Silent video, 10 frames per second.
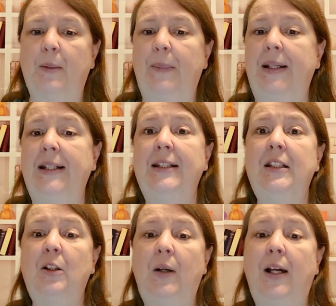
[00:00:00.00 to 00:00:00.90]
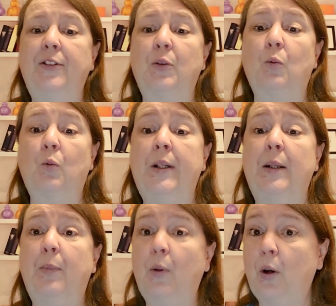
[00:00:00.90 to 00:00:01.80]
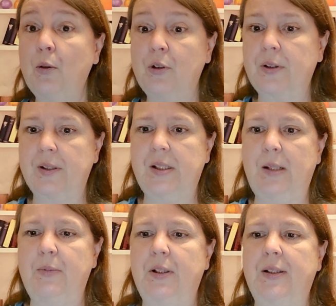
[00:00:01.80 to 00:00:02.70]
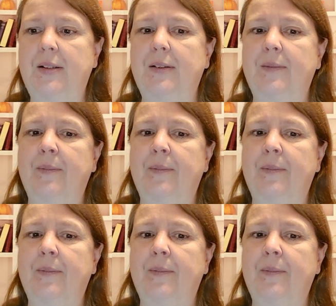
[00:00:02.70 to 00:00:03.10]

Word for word: but he didn't know how to reapproach the subject.